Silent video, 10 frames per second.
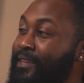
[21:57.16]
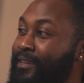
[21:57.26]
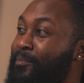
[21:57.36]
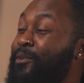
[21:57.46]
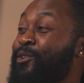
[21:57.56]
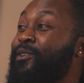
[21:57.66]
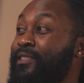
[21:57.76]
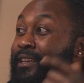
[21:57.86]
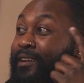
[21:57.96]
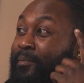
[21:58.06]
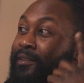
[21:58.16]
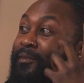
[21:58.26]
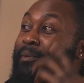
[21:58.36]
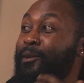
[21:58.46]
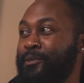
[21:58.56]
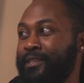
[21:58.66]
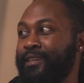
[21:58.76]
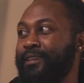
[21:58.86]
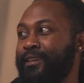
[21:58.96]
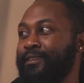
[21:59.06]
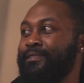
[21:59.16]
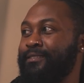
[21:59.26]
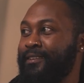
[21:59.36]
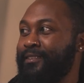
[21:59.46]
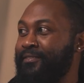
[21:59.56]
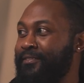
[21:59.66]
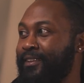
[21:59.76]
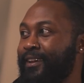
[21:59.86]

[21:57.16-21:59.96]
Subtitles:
Yeah, but you've got to think about the bloating and stuff.